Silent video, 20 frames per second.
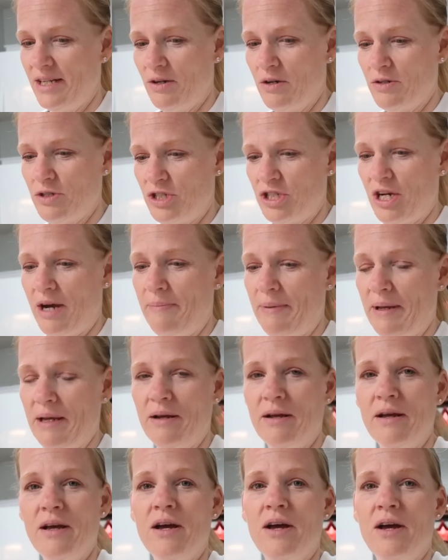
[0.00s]
Go
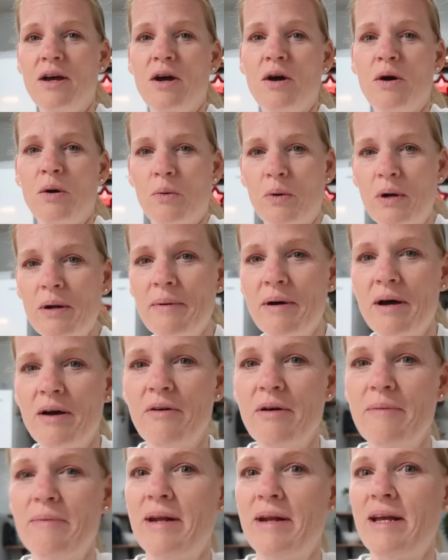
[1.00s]
shopping when I'm
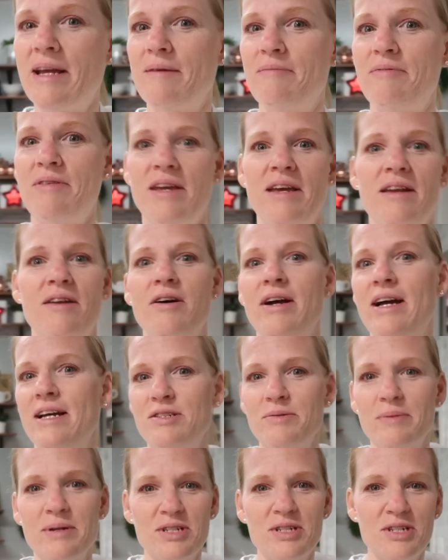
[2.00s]
hungry, but I kept thinking, oh, I got
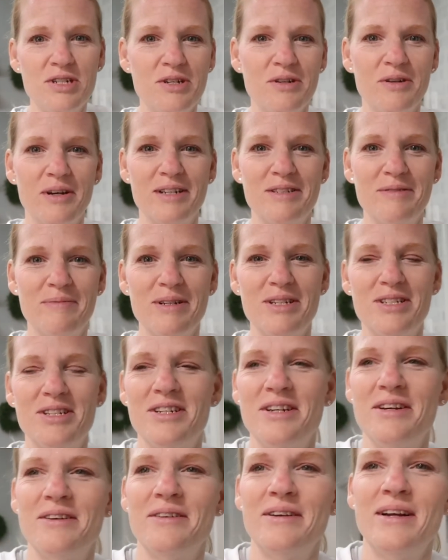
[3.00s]
too much to do, got too much to
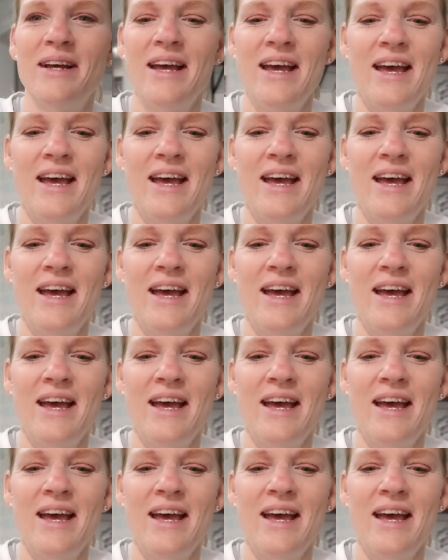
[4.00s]
do.